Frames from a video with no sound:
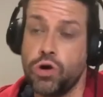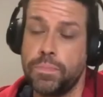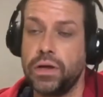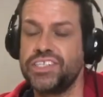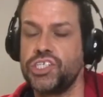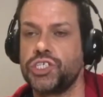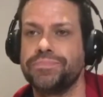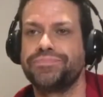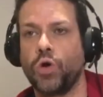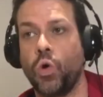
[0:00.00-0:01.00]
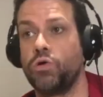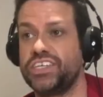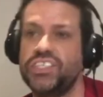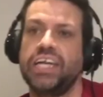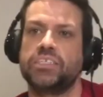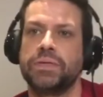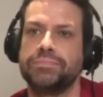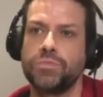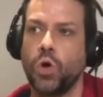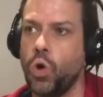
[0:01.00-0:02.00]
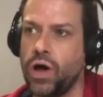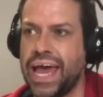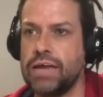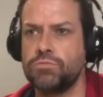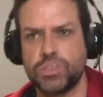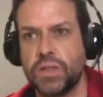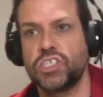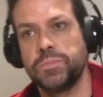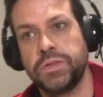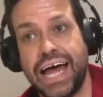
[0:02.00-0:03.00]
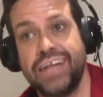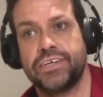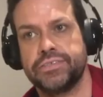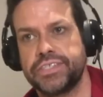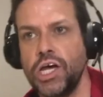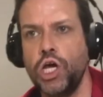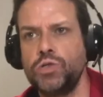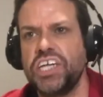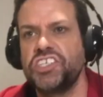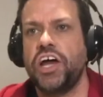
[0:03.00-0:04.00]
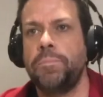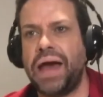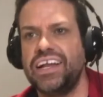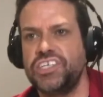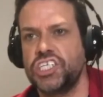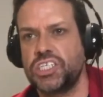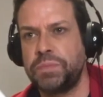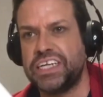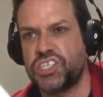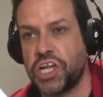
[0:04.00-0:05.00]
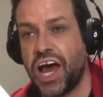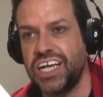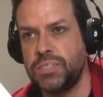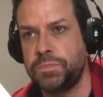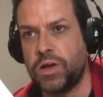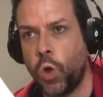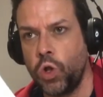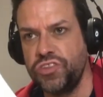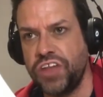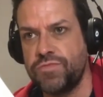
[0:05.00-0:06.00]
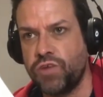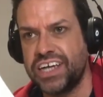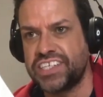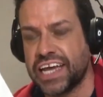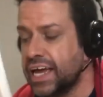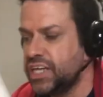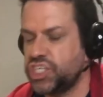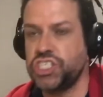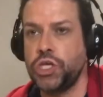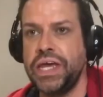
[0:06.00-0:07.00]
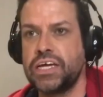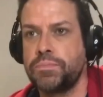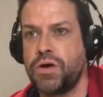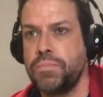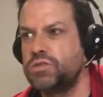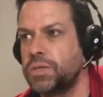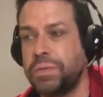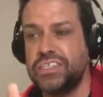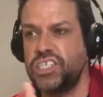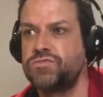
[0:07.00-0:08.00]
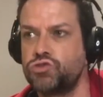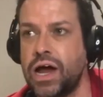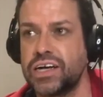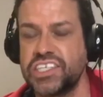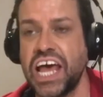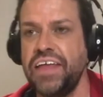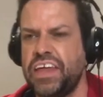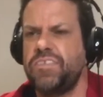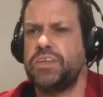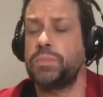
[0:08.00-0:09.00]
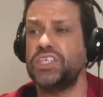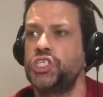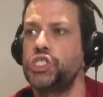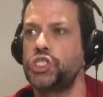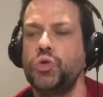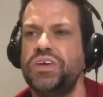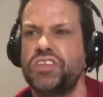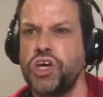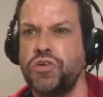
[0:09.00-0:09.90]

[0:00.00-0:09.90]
Or a politician, or a statesman, or a responsible adult who doesn't abandon a speech that I spent all night writing just so he could promote a bunch of drugs that have as much to do with